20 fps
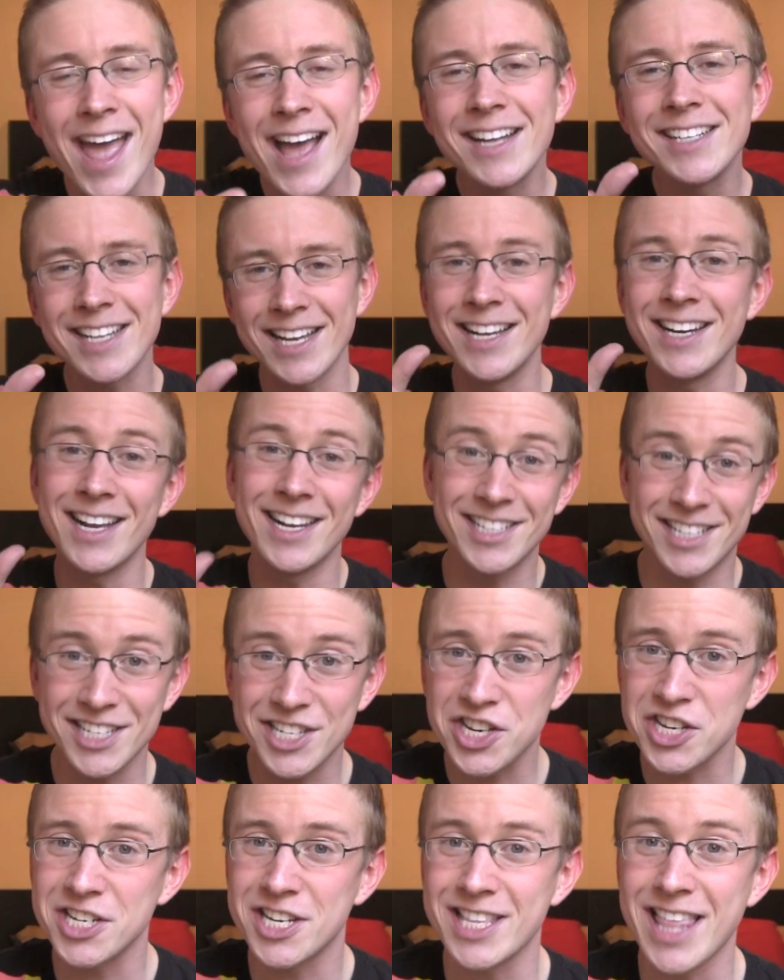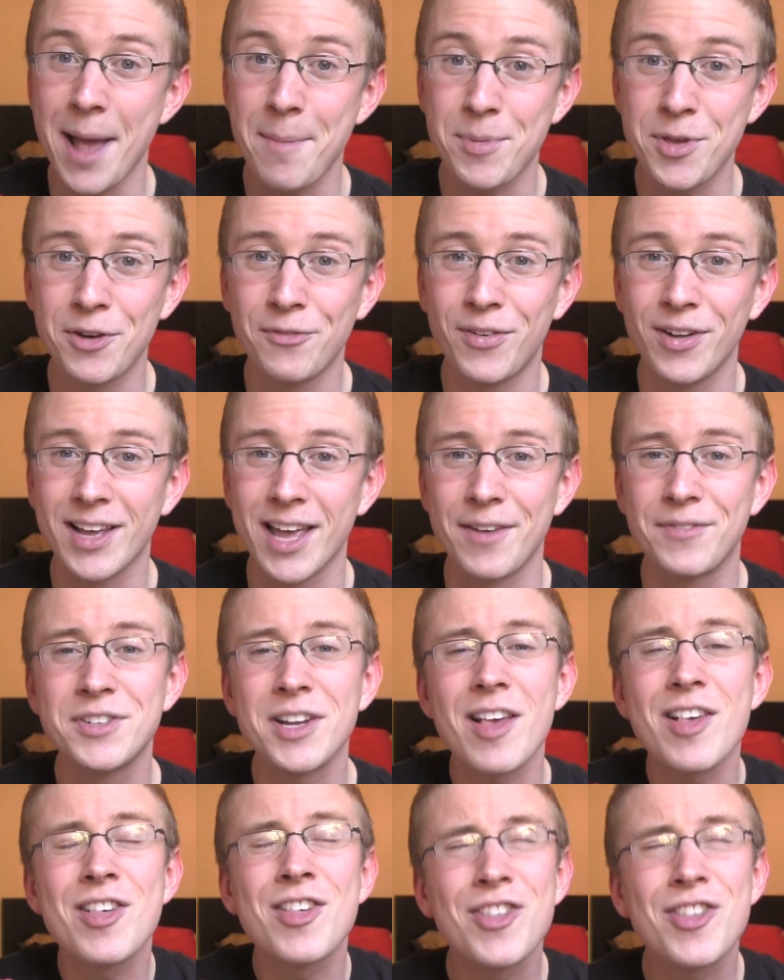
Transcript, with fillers: And in addition to that beautiful gift,